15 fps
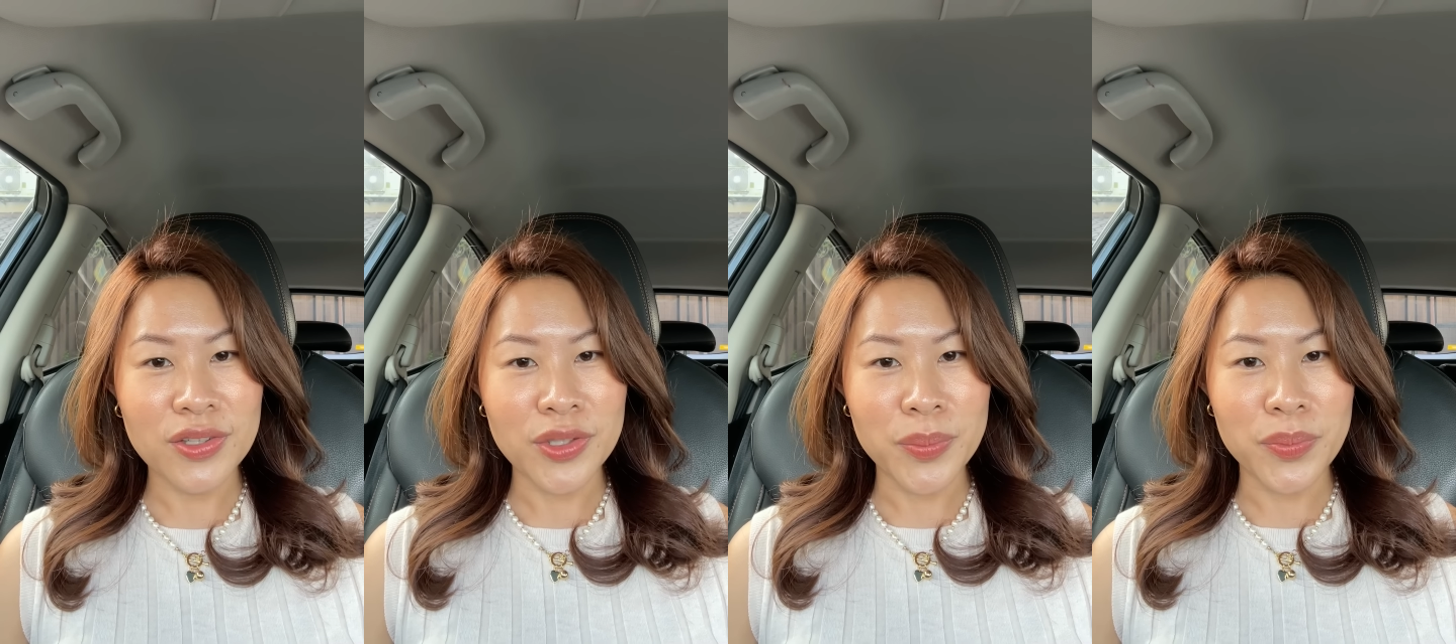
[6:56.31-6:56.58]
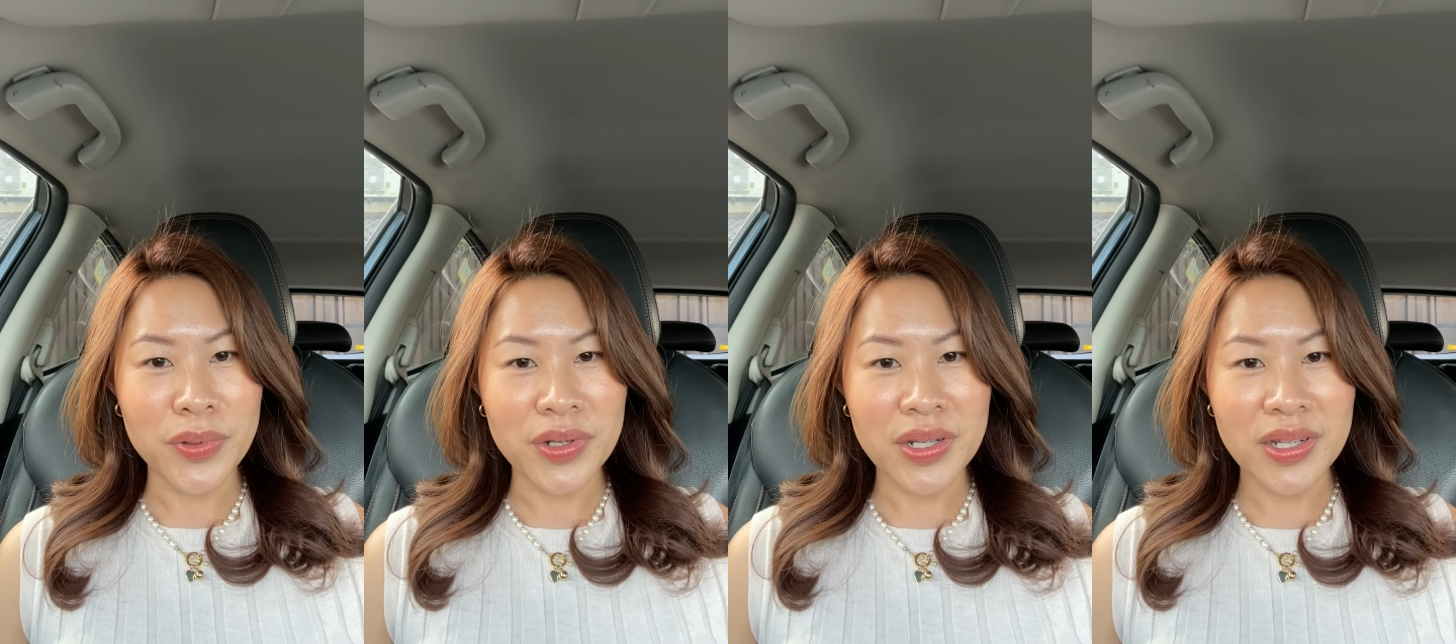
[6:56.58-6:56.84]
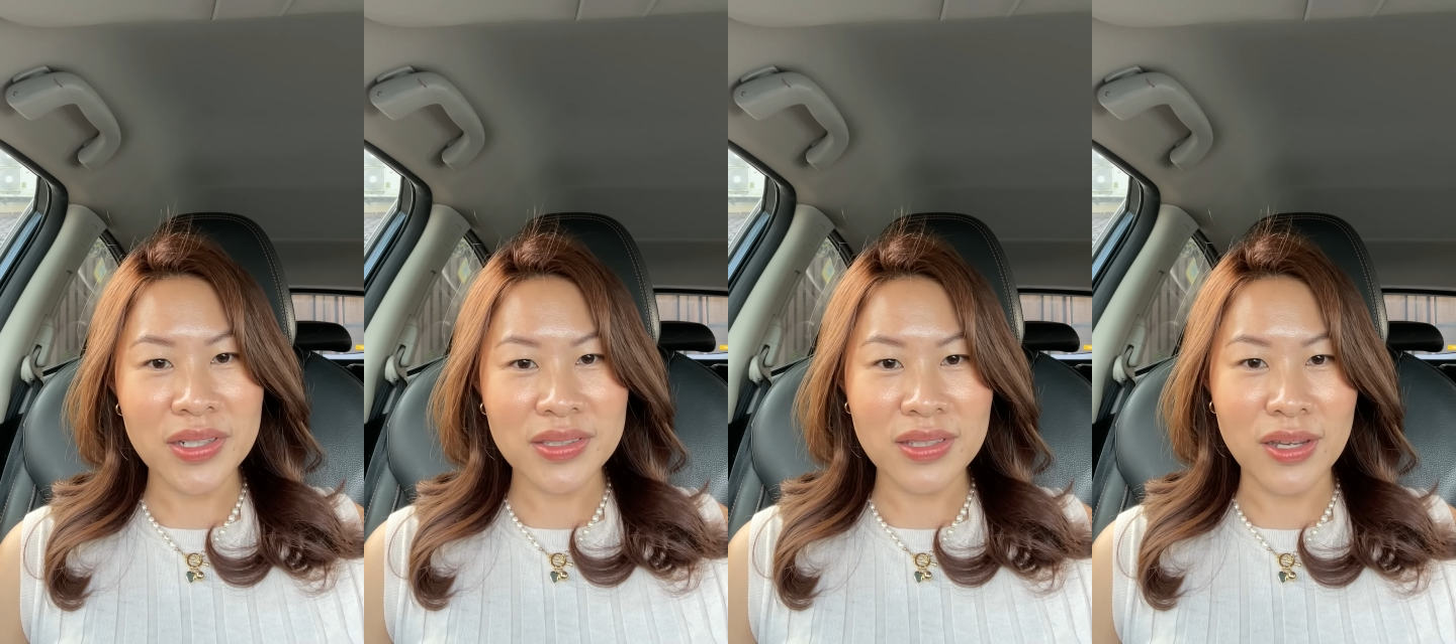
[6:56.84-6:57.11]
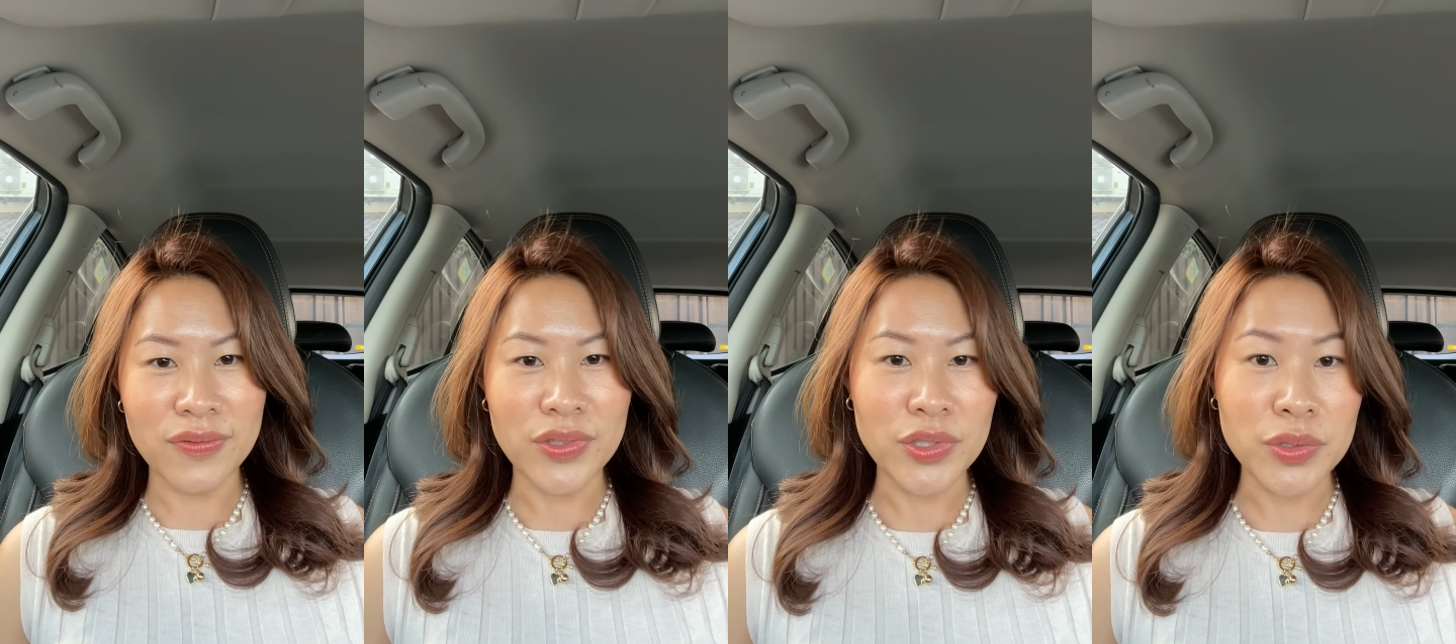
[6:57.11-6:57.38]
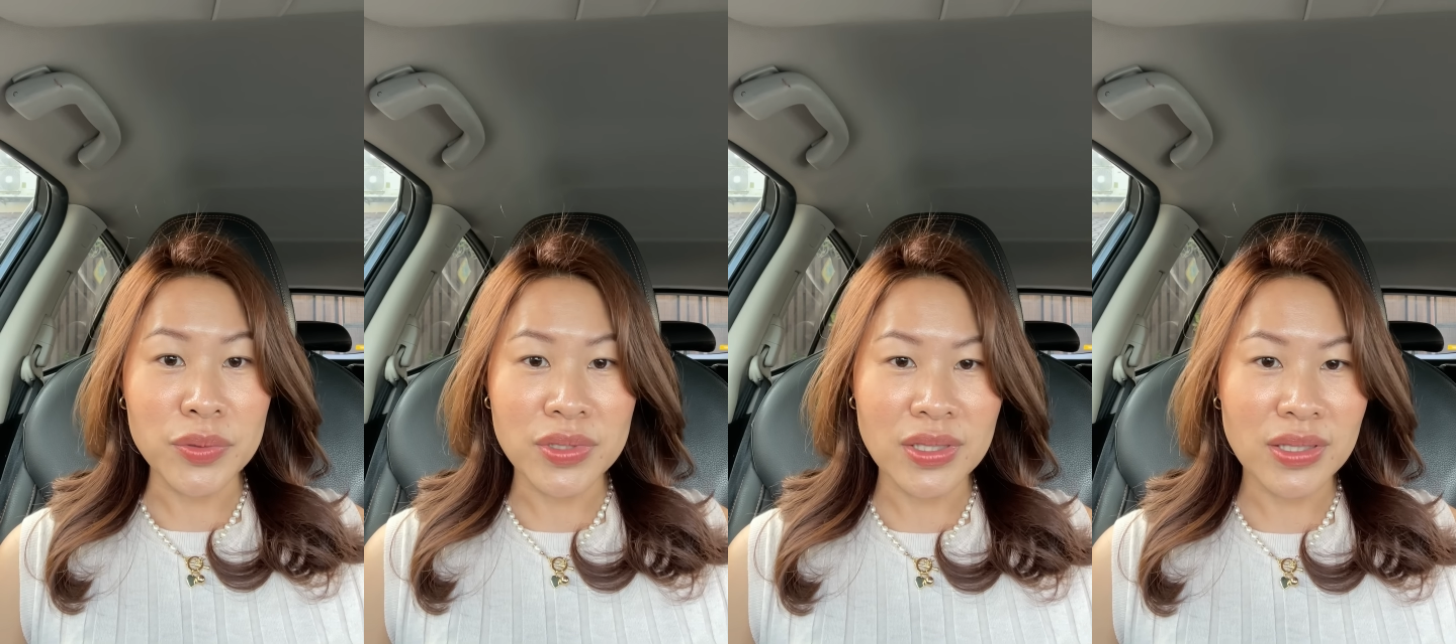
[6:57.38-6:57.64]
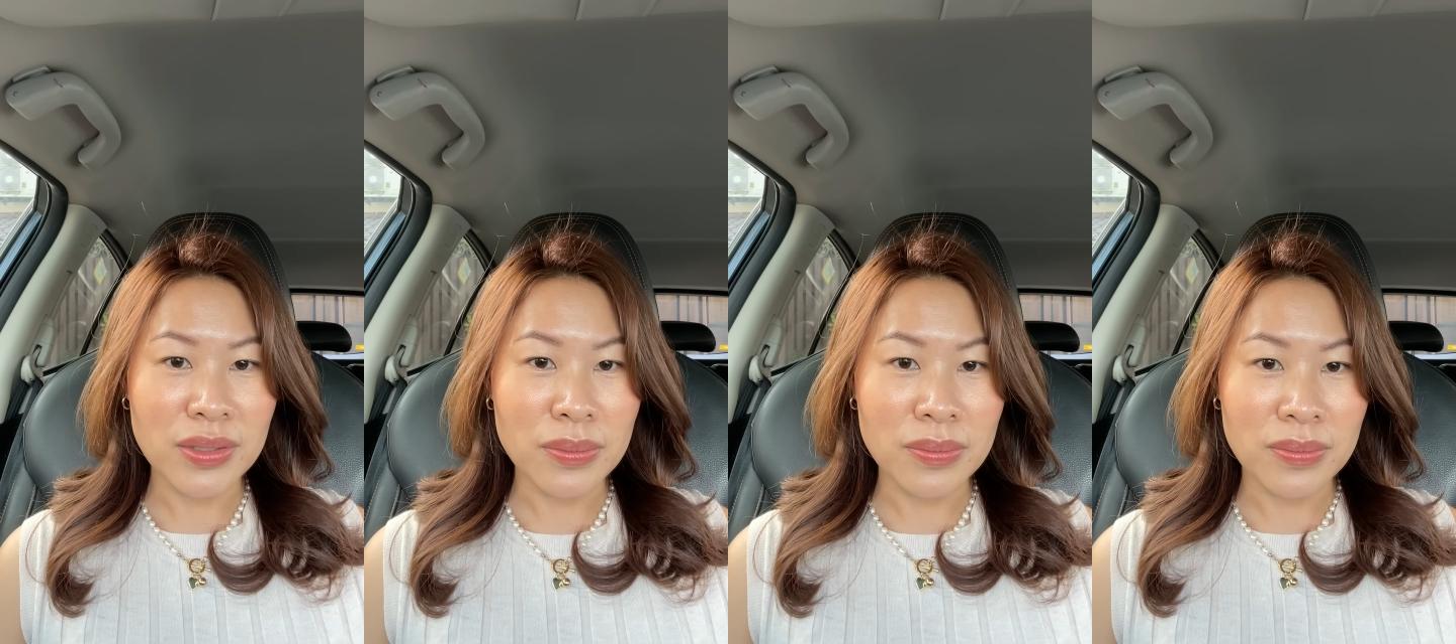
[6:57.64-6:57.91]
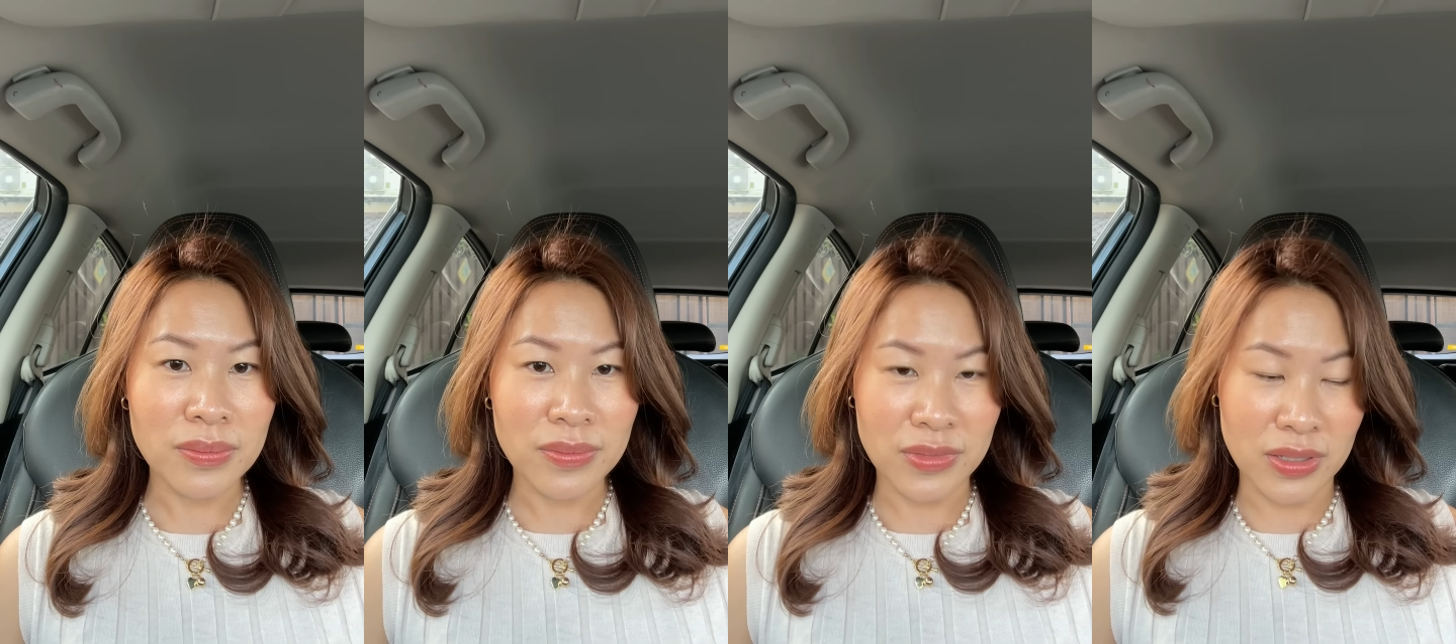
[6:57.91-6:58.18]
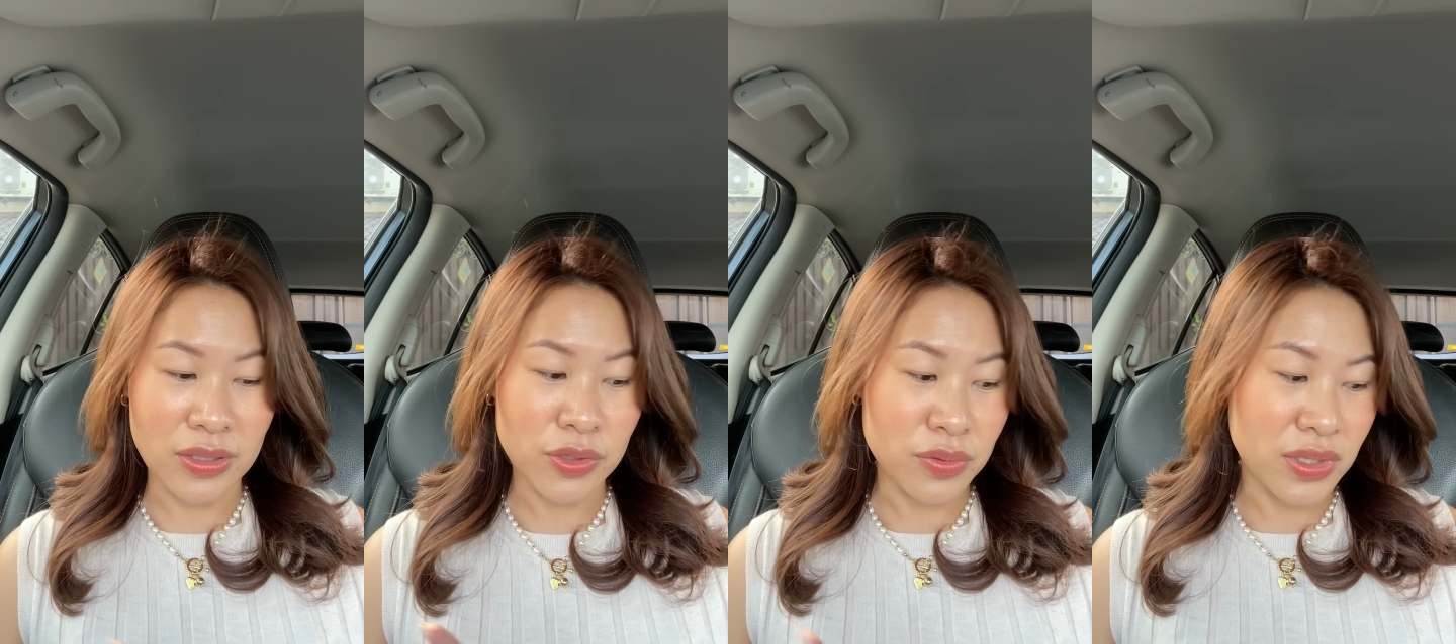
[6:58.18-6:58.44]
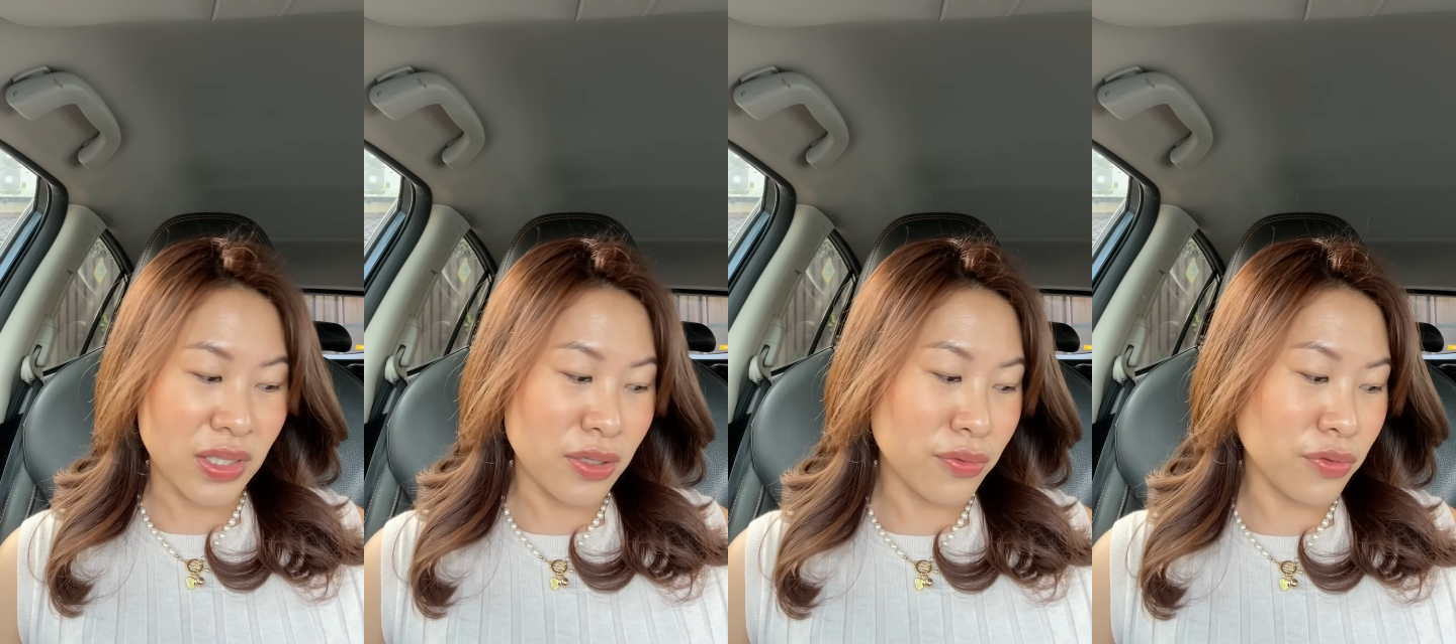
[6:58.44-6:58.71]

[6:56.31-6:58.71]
on the product after using it